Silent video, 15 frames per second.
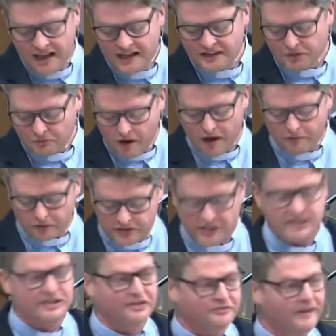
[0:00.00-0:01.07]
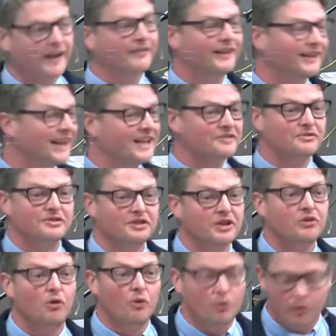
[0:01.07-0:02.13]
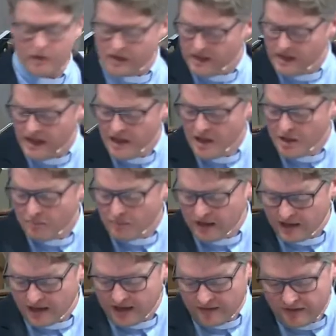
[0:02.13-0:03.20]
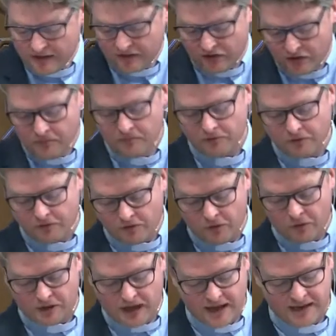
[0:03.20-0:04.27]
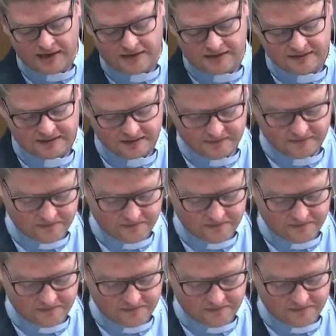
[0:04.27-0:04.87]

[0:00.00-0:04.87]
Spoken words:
his arrival, Jesus found that Lazarus had already been in the tomb for 4 days.